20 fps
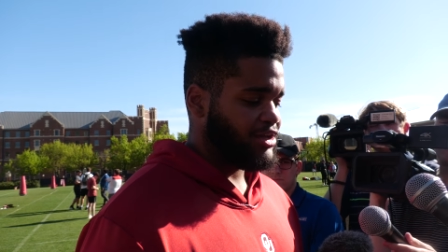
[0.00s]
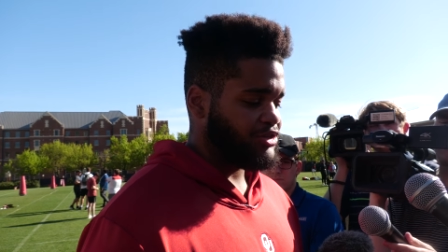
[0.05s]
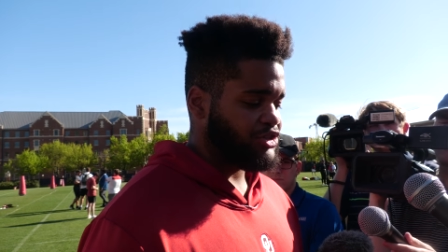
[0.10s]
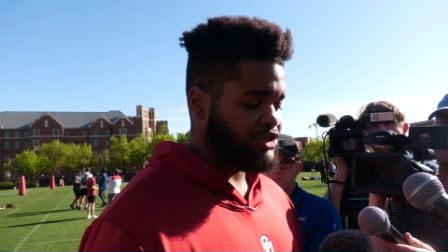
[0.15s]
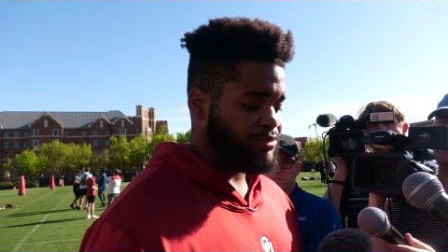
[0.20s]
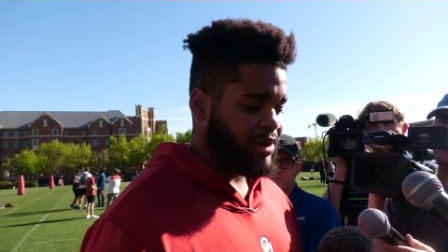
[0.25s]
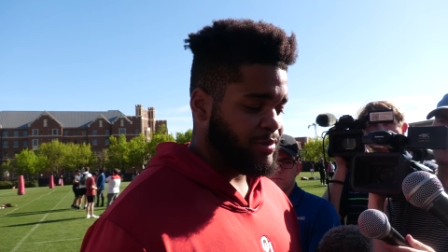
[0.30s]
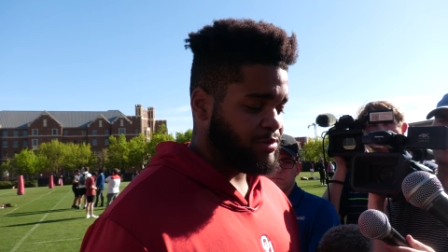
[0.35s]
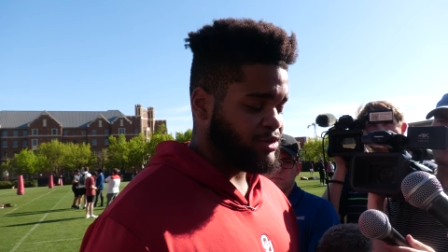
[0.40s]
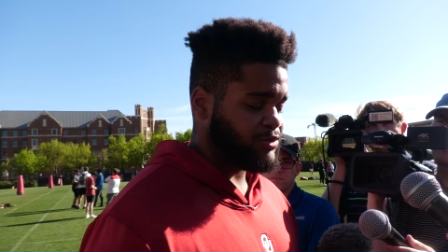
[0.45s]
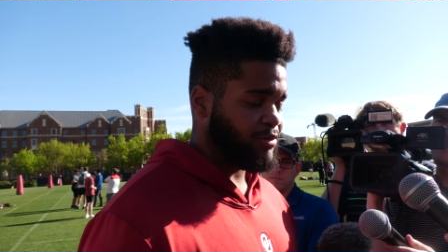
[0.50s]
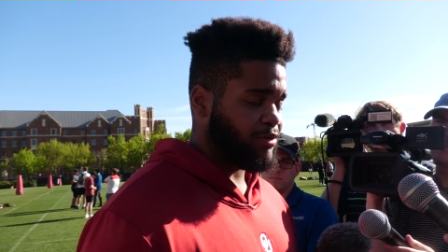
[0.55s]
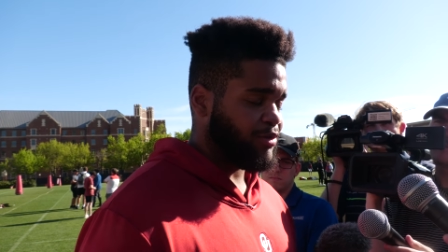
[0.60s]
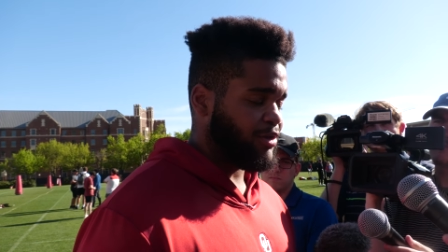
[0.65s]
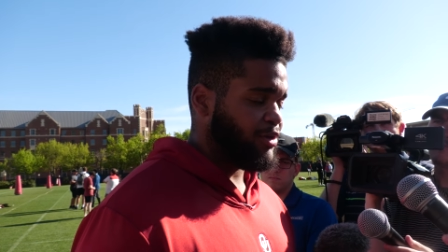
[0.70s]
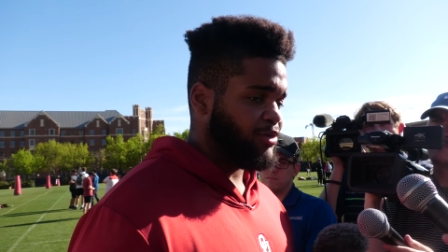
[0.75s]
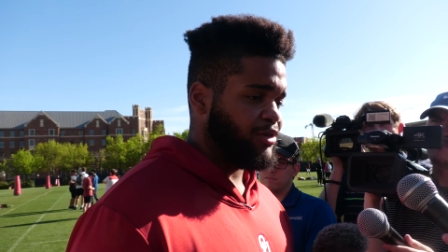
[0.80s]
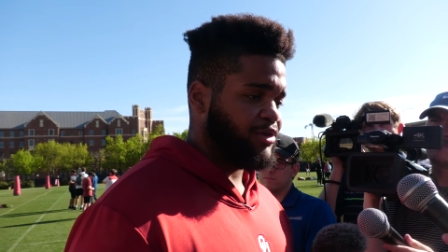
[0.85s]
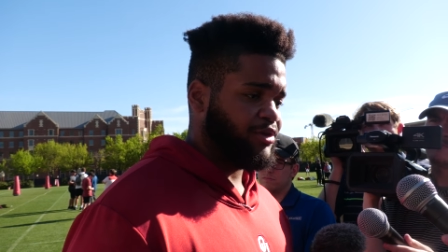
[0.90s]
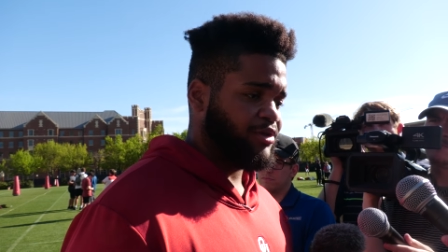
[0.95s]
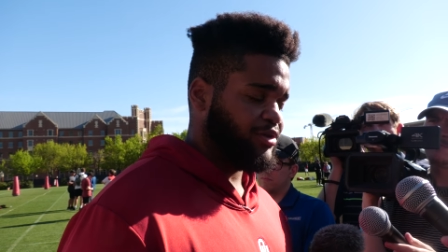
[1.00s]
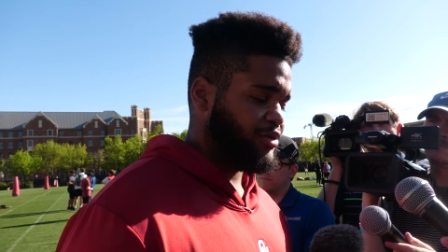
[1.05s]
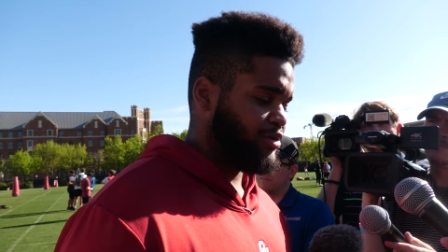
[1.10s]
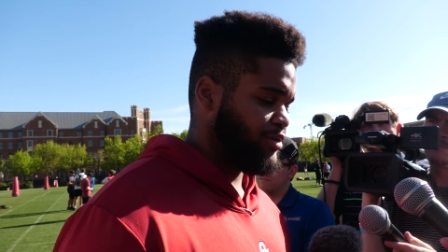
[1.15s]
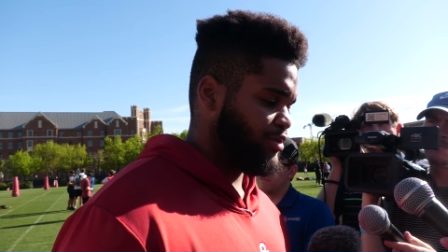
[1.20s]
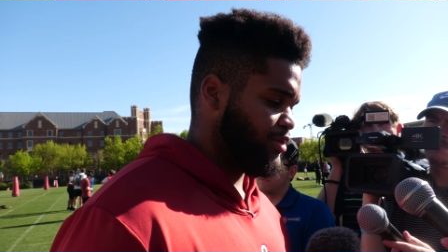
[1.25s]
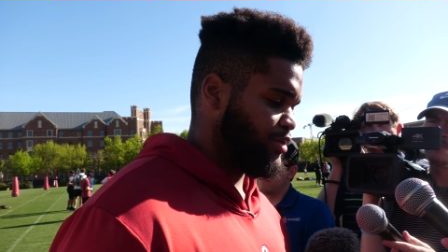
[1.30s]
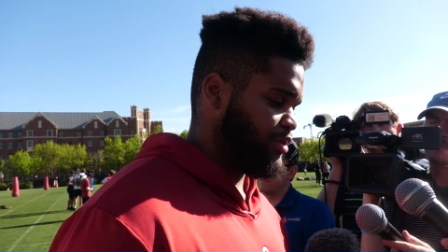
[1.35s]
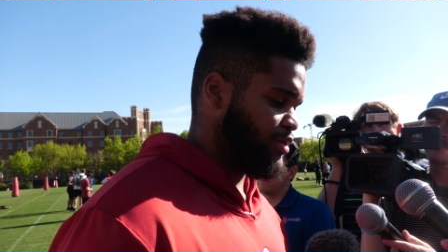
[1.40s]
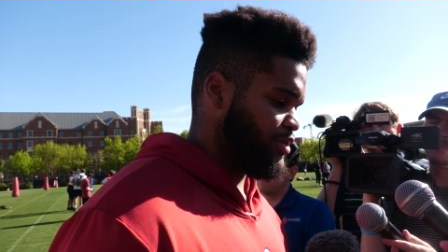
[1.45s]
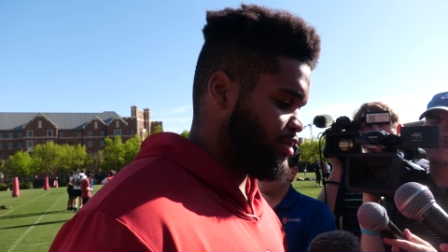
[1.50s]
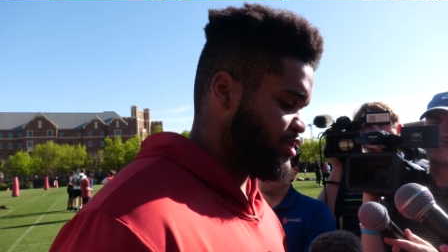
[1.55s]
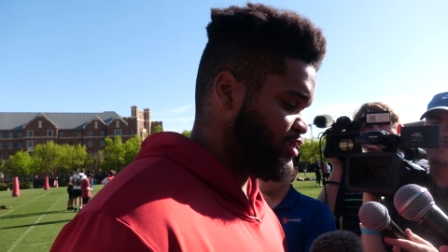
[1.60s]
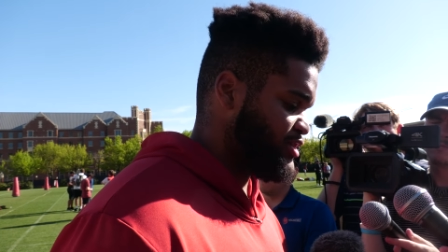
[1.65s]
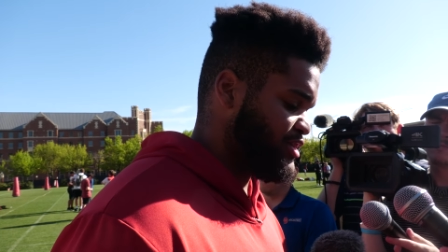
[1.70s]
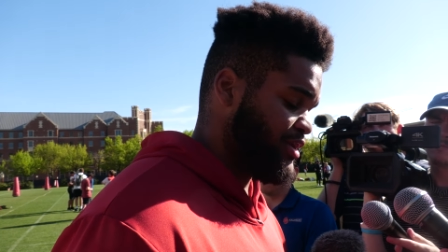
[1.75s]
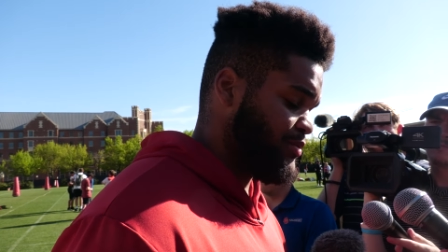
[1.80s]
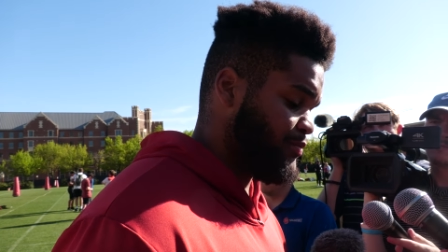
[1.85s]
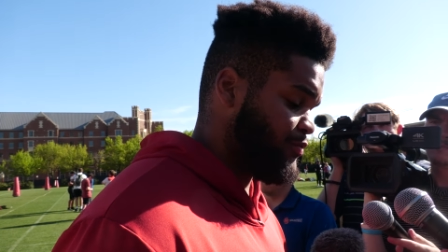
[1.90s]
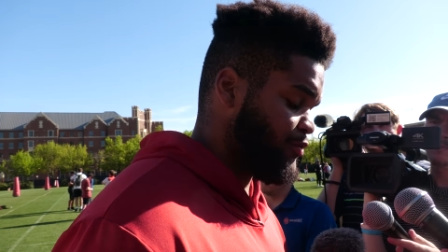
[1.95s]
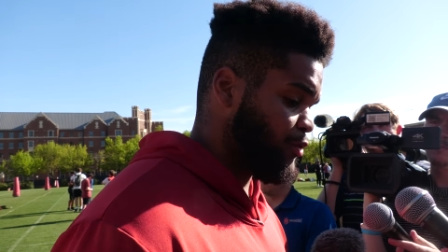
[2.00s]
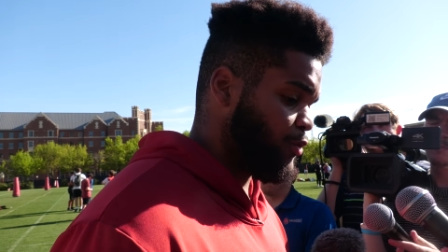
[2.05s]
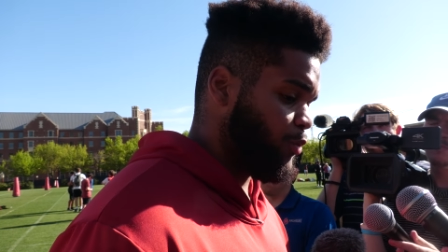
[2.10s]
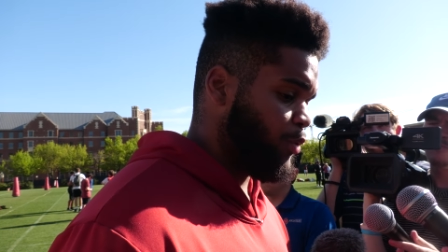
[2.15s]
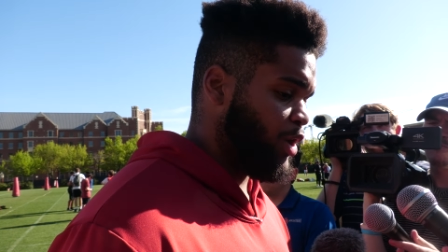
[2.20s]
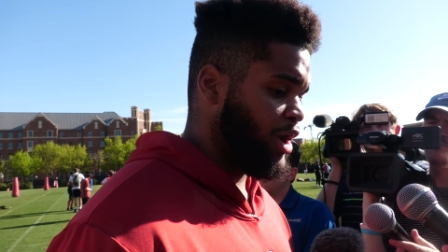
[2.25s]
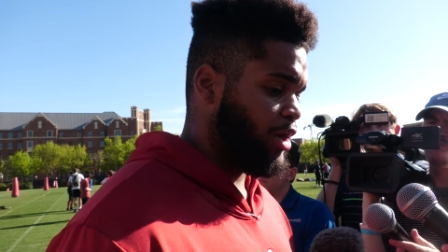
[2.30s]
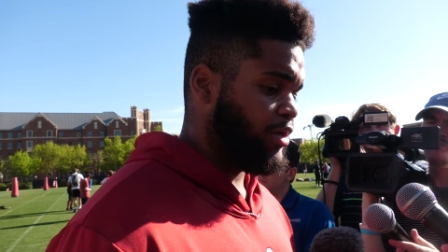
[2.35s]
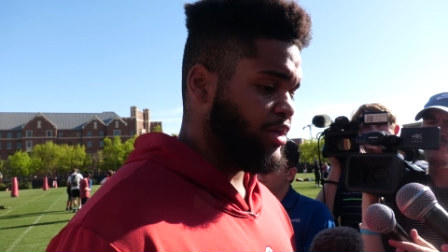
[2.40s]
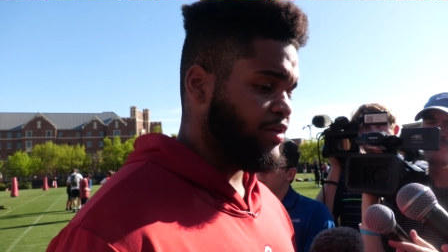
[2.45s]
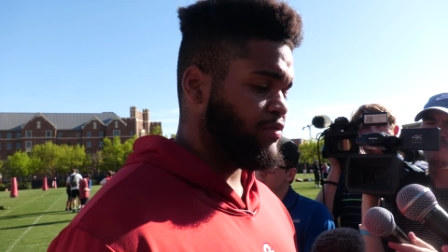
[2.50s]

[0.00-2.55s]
G Baby's been around the the scheme for a while.